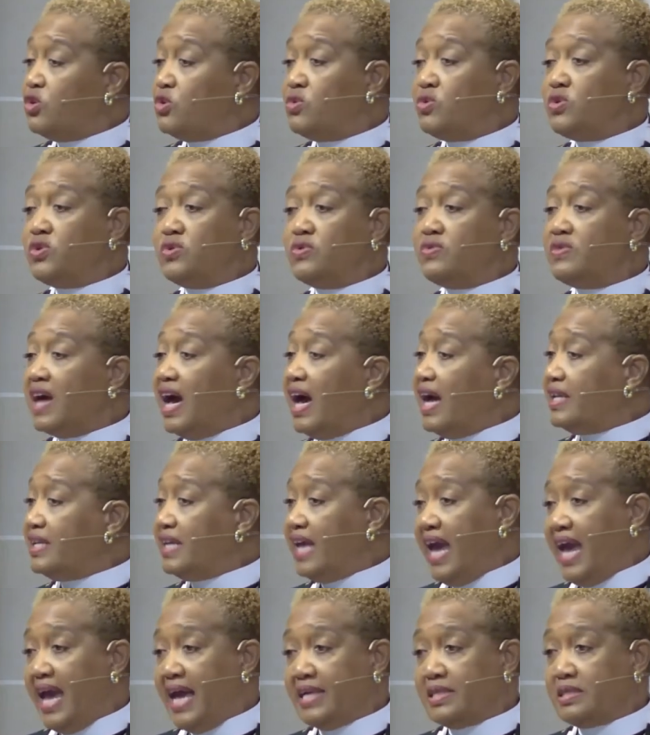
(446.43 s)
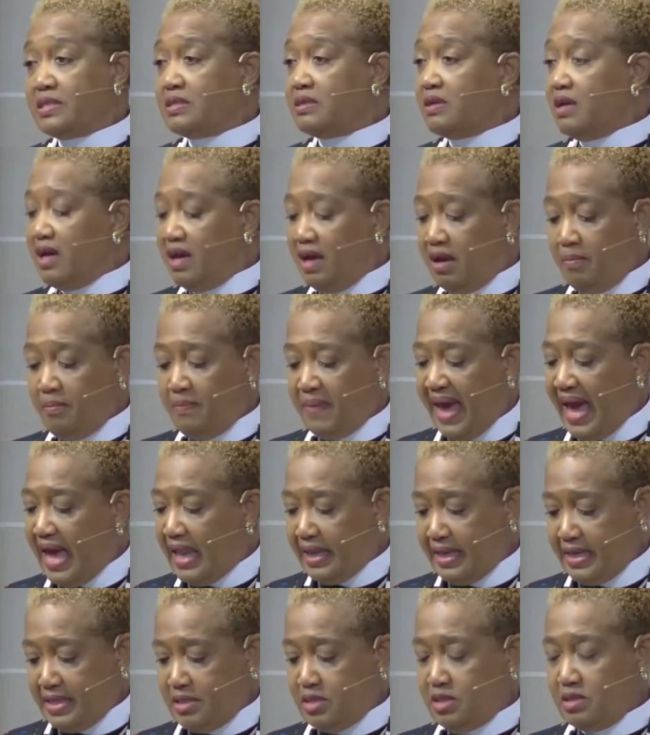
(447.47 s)
you do not cast a
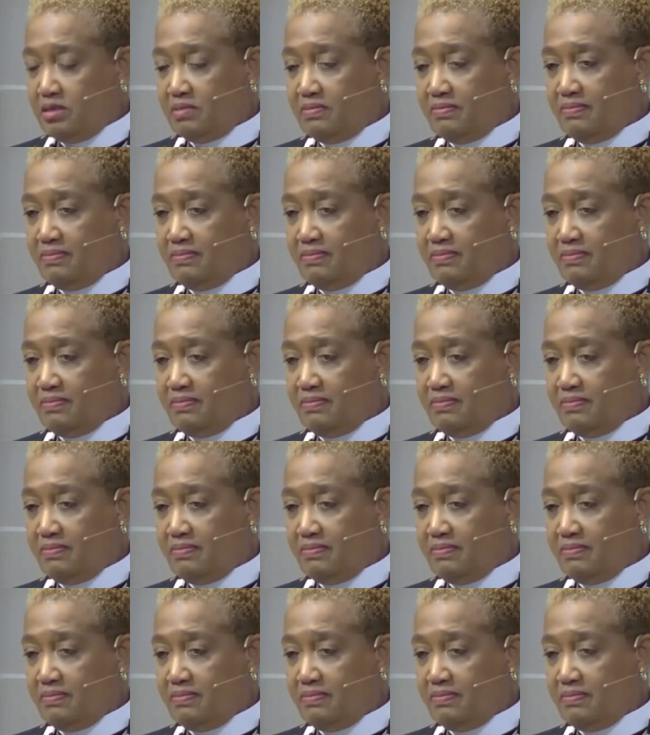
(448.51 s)
ballot.